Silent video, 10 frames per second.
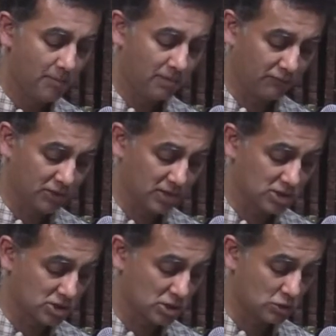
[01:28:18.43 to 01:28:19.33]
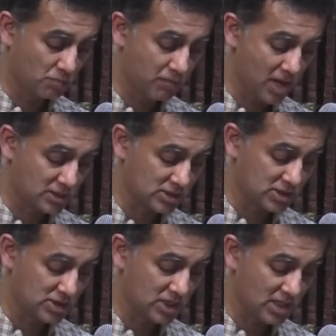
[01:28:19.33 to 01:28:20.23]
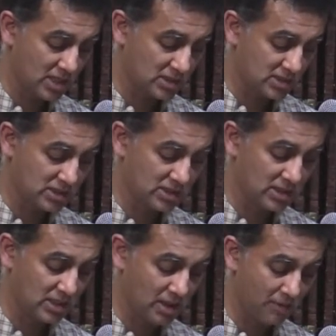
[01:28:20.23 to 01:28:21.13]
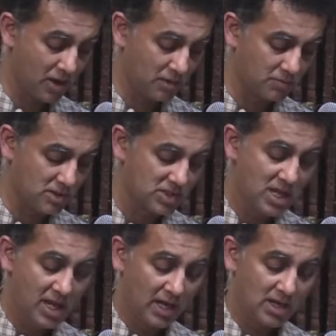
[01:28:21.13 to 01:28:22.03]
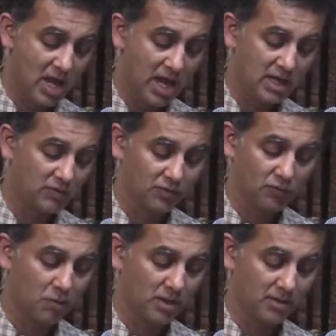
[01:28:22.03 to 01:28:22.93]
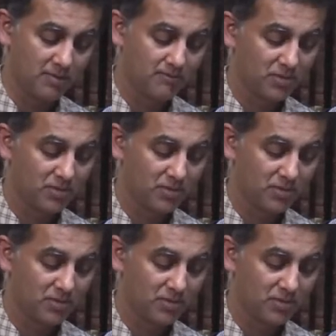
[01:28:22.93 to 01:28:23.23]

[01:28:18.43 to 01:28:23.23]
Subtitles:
preferring instead to pass his days in his inner apartments dallying with women.